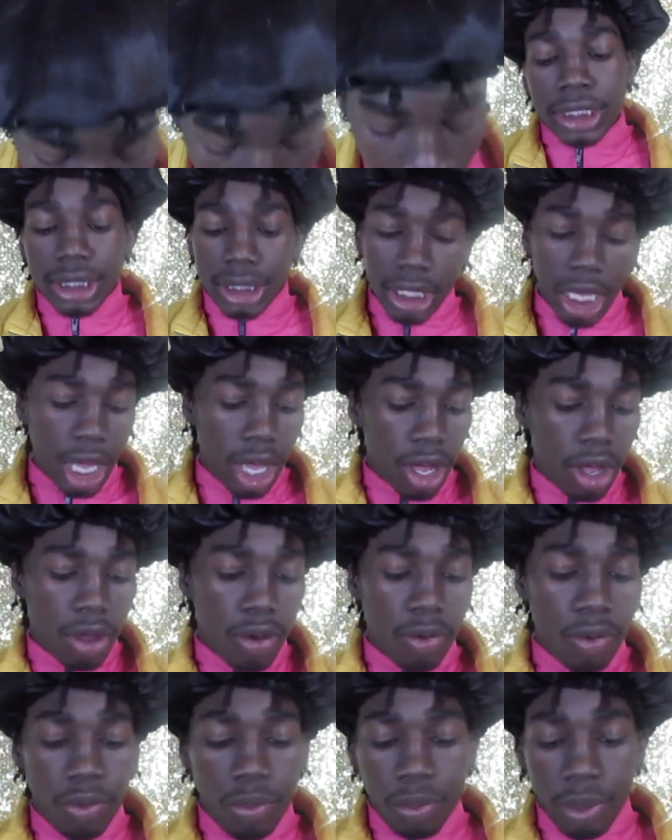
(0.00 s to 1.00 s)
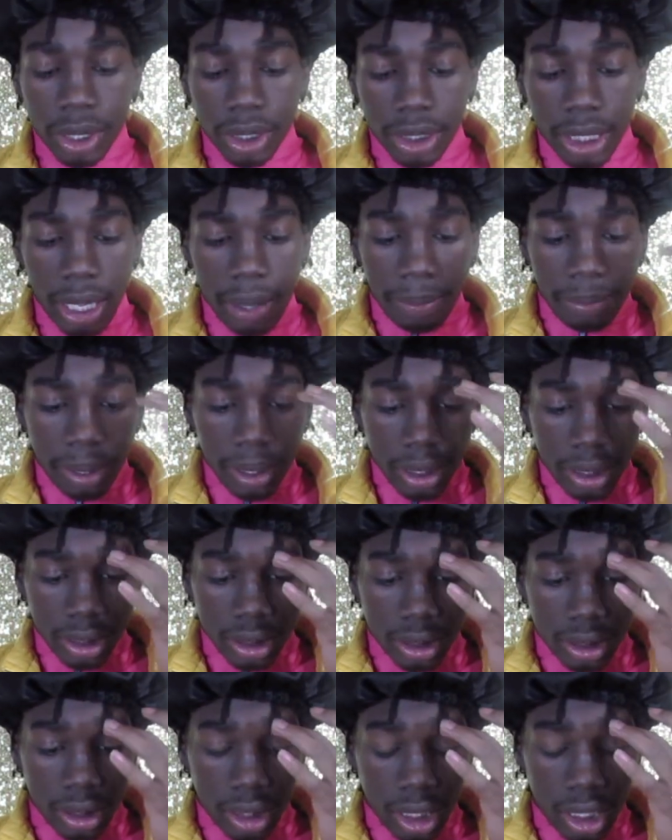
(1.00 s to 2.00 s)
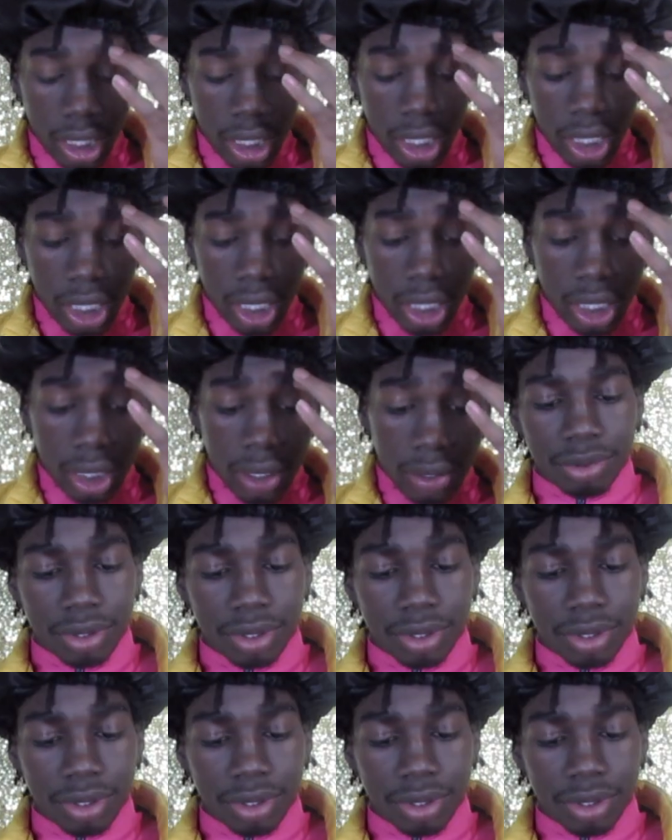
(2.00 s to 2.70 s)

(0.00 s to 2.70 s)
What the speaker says: So, with that being said,